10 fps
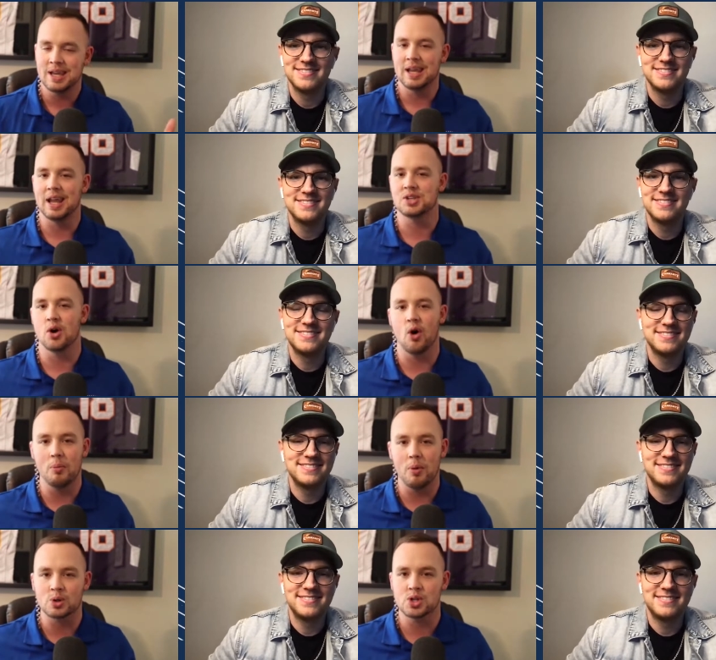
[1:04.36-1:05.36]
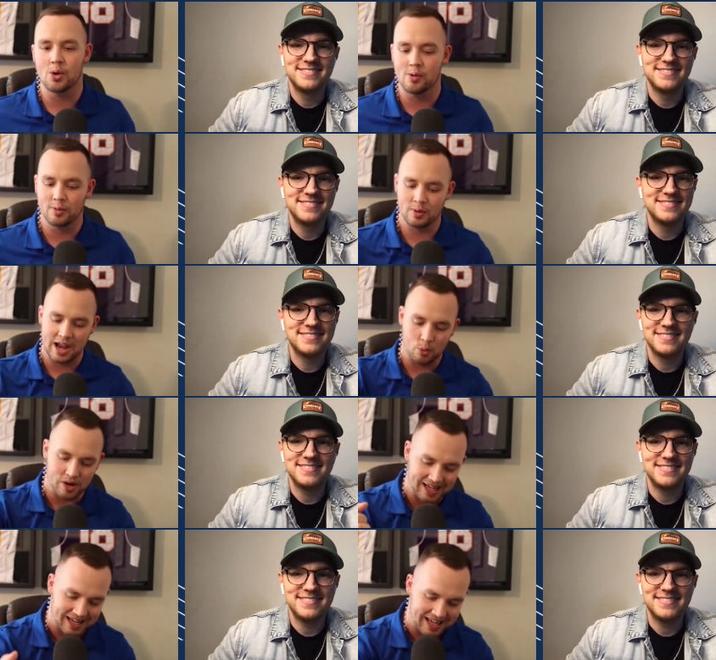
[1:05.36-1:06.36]
Speaker 1: It's almost over, and
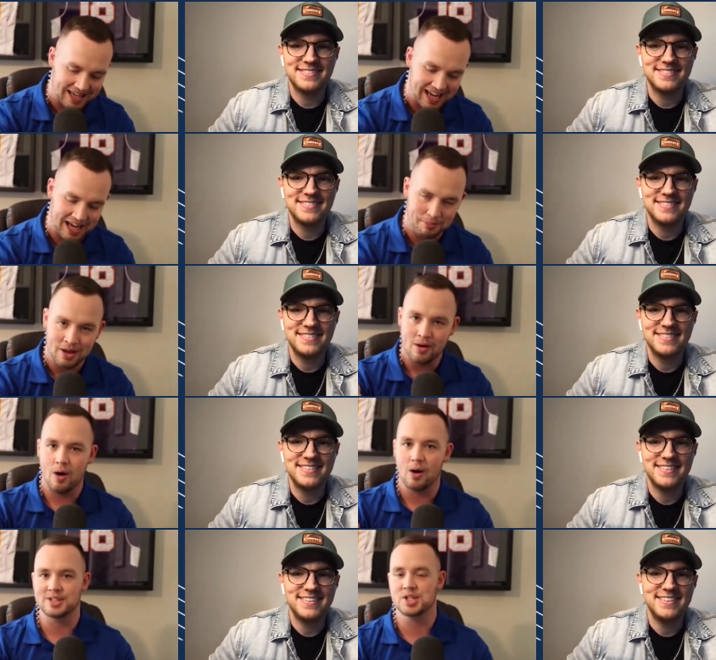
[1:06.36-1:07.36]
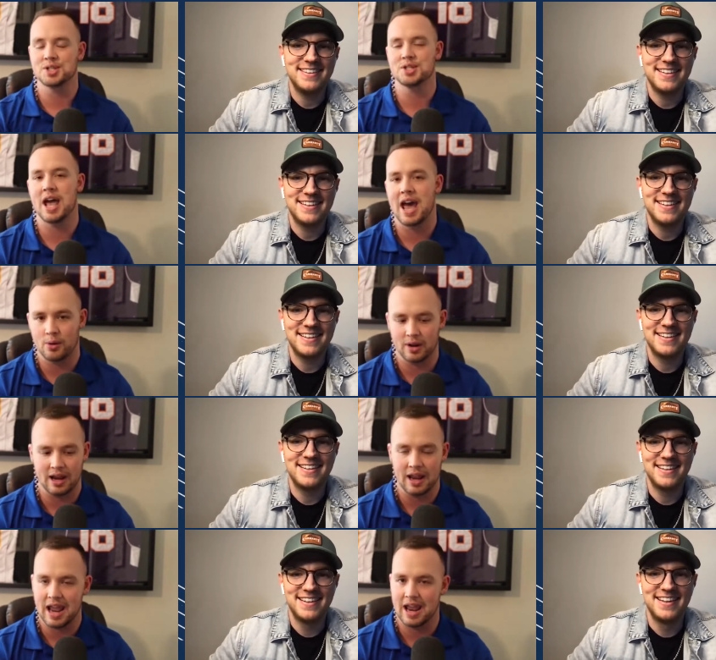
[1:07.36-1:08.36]
we get a game on
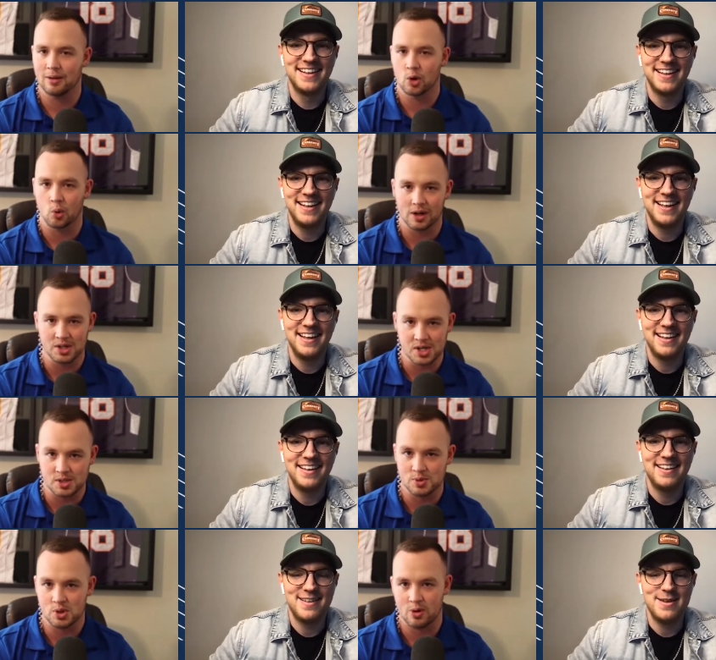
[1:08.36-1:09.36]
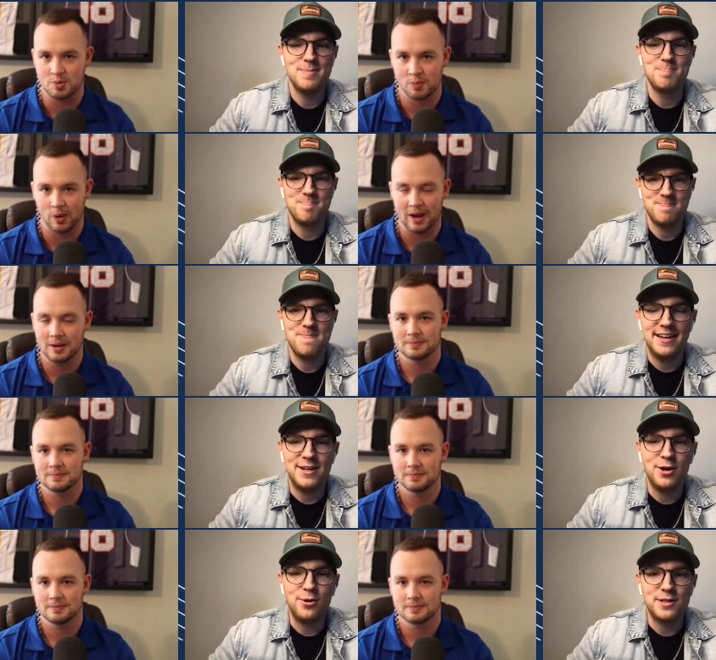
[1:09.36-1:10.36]
Saturday. And look, we're going to see some starters
Speaker 2: yeah. play.
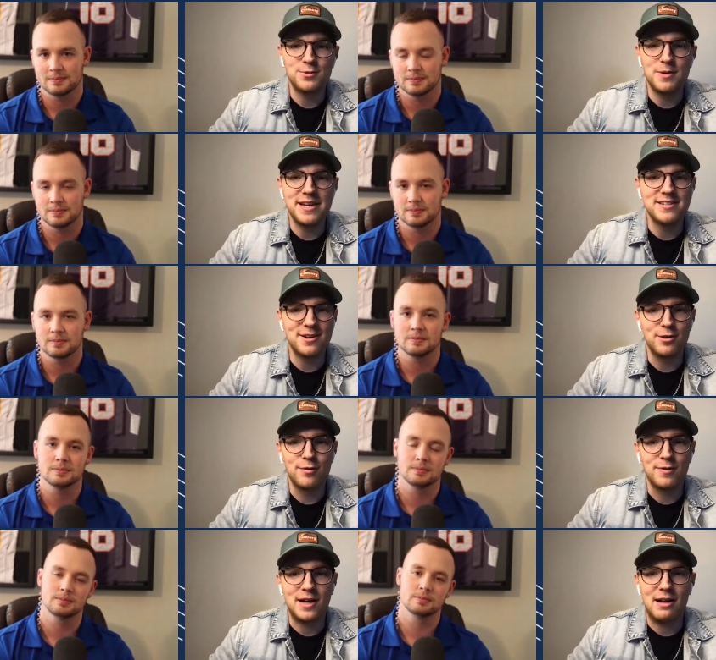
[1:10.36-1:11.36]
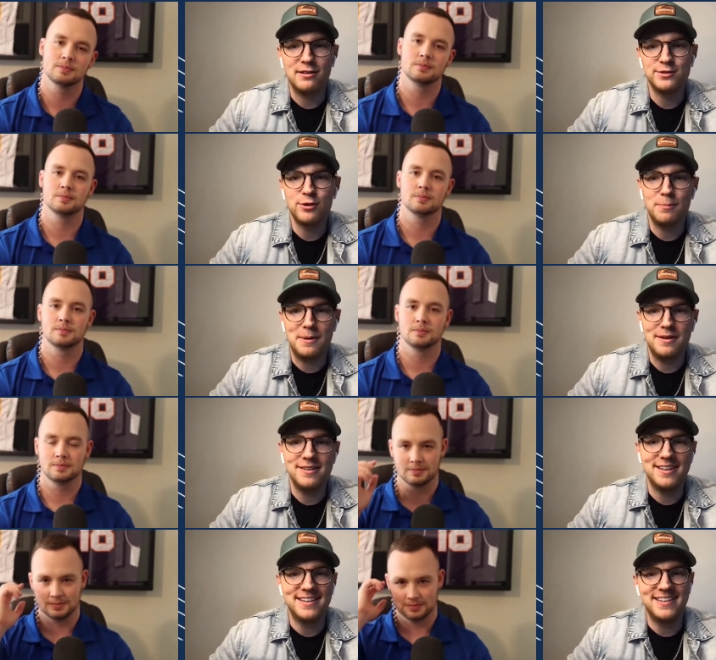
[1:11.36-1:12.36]
I know it's week zero for college
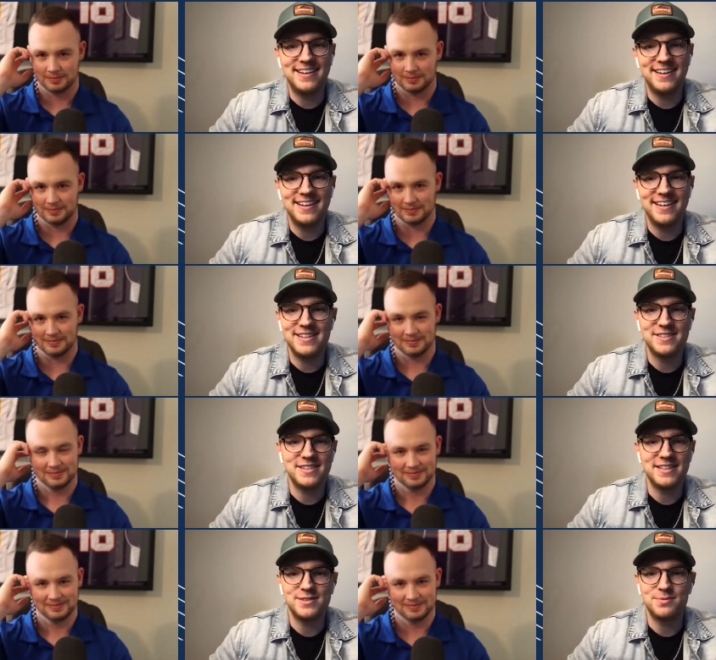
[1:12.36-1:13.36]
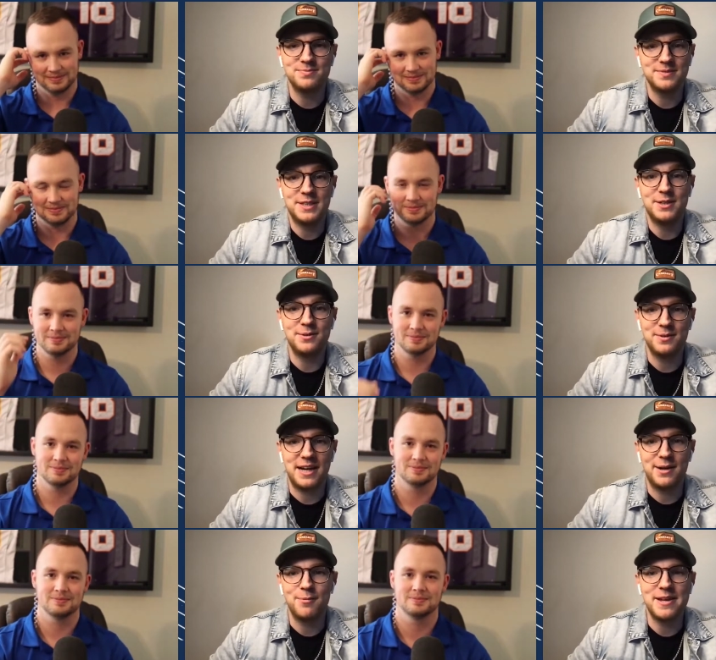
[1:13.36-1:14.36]
football, and uh, it's it's you
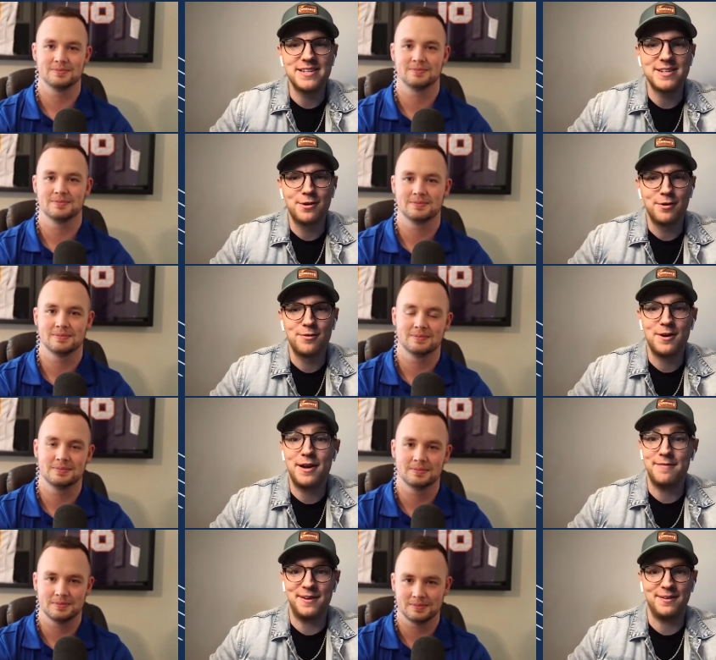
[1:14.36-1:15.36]
know kind of week zero for N F